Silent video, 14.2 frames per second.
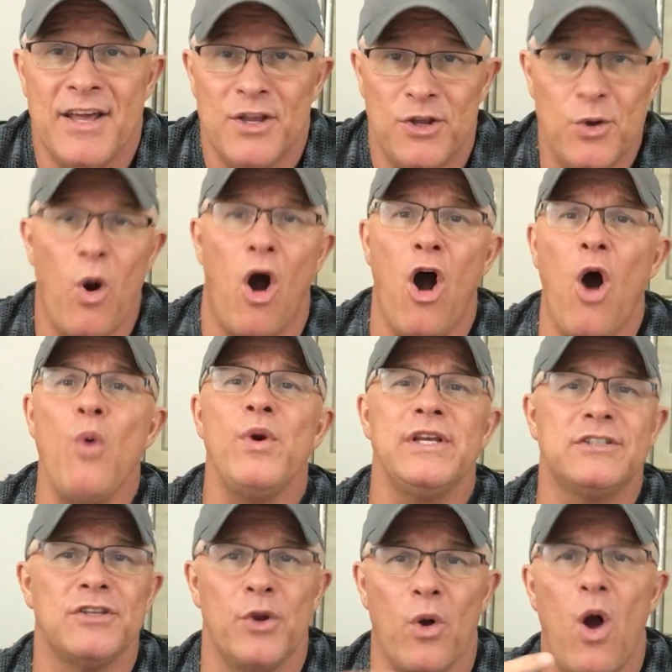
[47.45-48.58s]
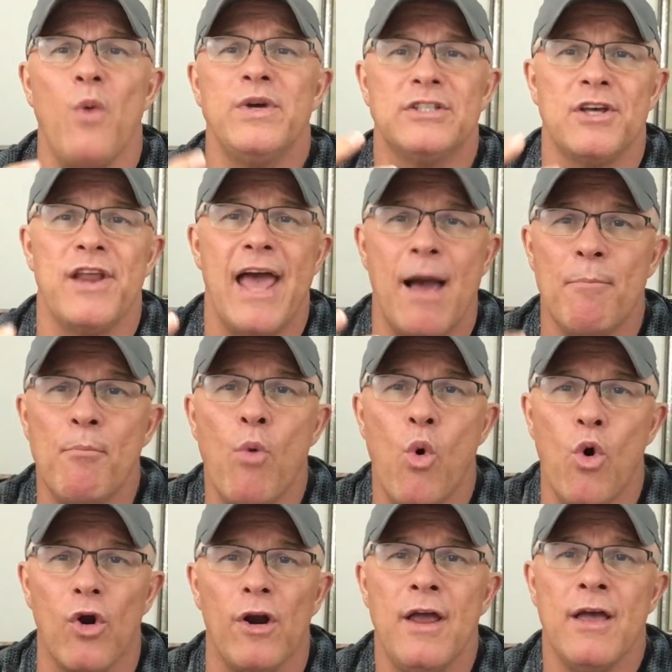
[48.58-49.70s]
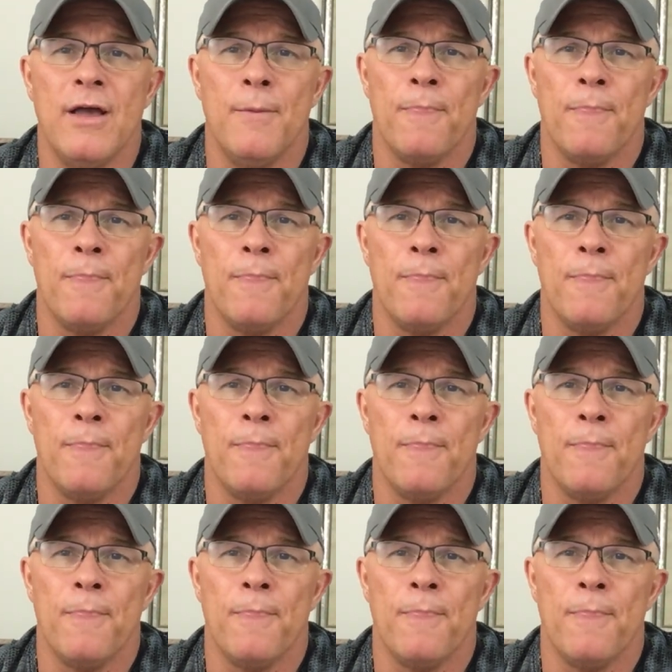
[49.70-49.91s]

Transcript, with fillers: You always, you're always going to have more